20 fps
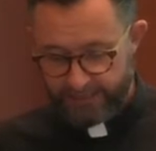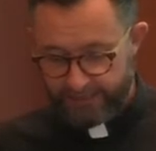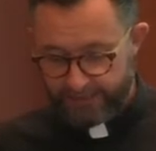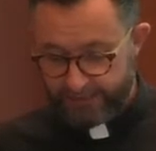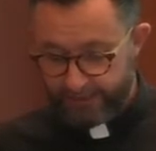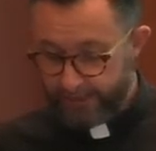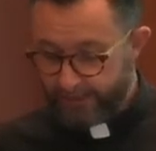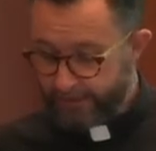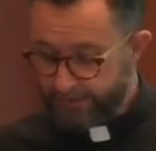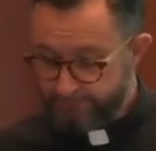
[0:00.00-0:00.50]

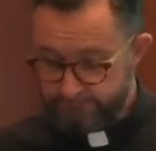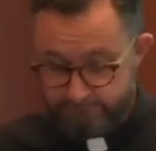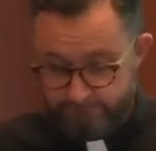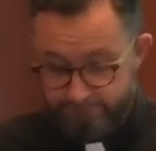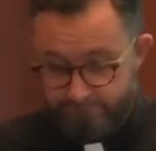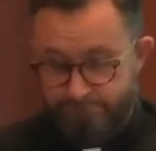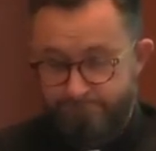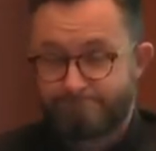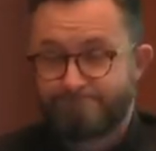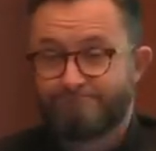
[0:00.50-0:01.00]
Um,
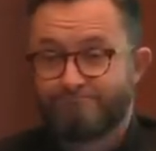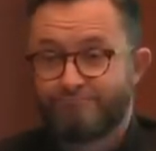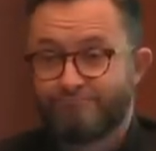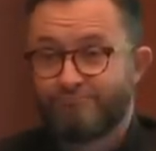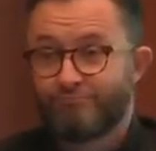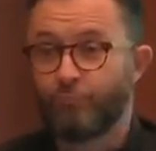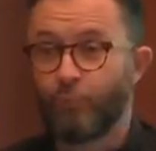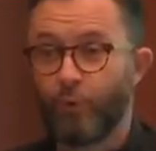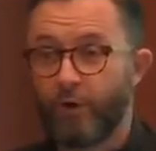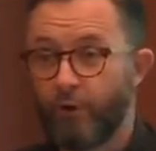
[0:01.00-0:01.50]

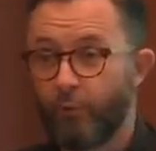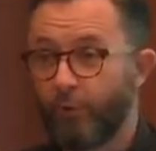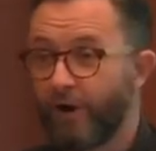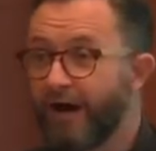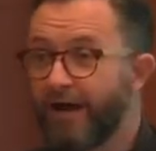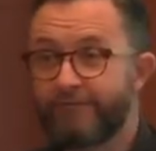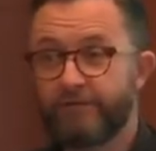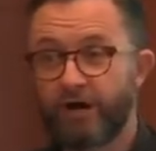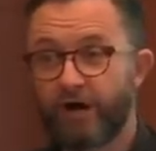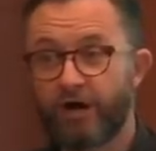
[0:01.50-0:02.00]
we're
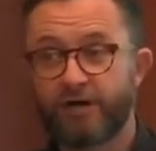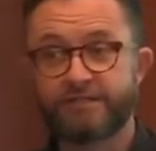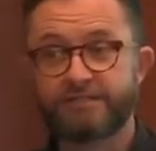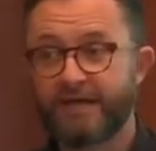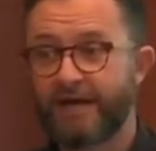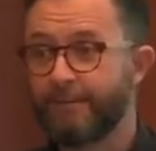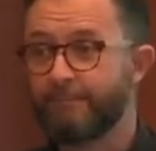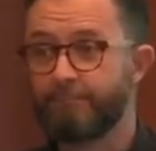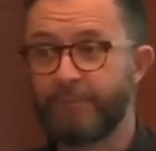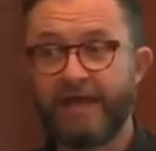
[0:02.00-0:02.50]
having a hard
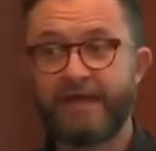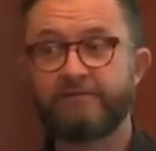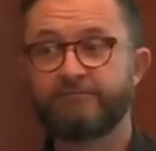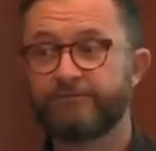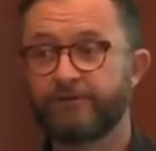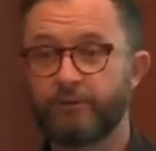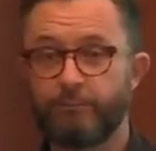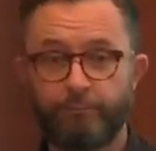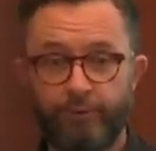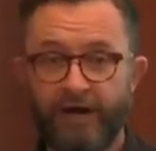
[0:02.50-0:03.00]
time paying
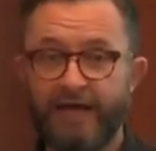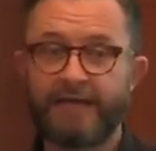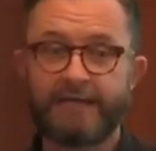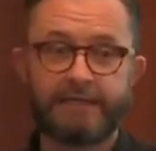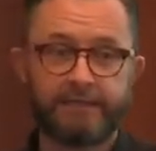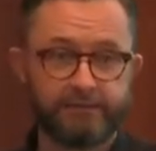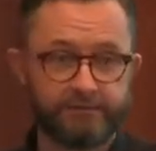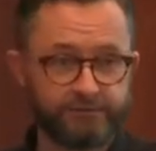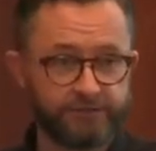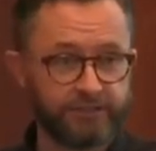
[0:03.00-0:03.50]
for the
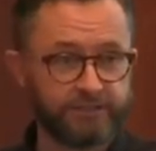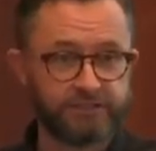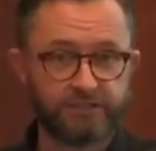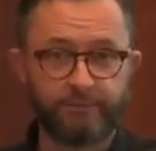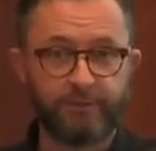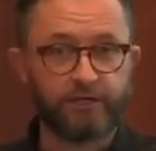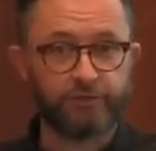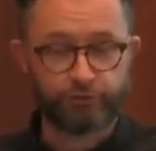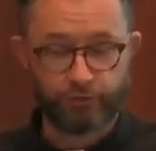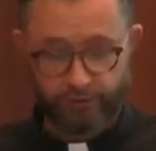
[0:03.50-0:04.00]
bread just to
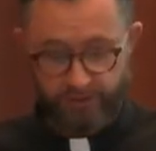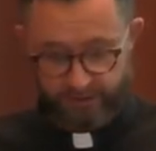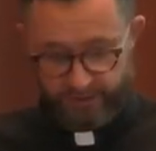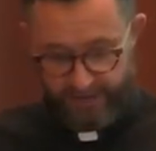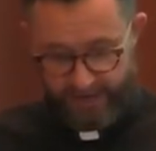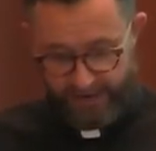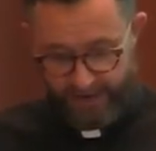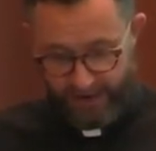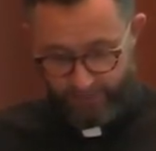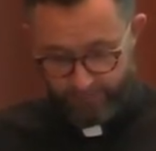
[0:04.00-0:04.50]
make sure that
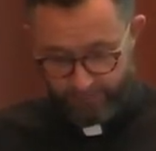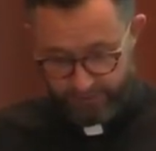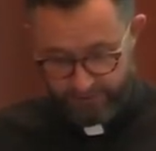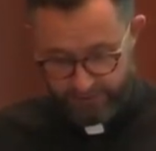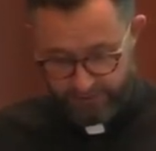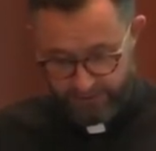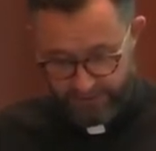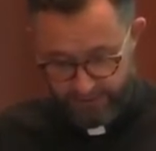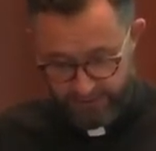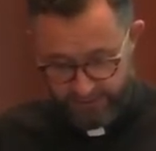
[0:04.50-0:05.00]
that happens.